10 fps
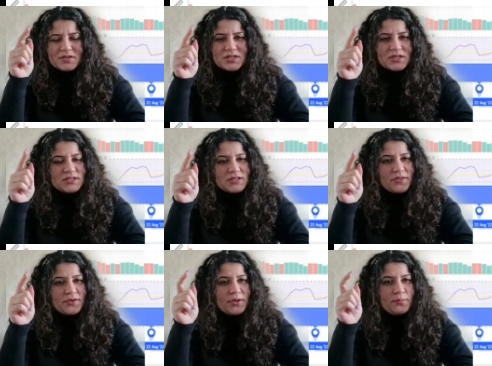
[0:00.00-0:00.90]

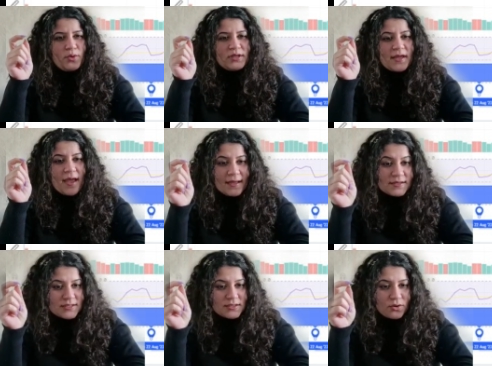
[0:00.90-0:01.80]

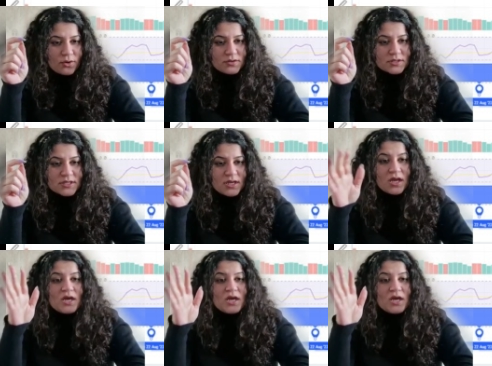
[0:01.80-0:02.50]
$63.80.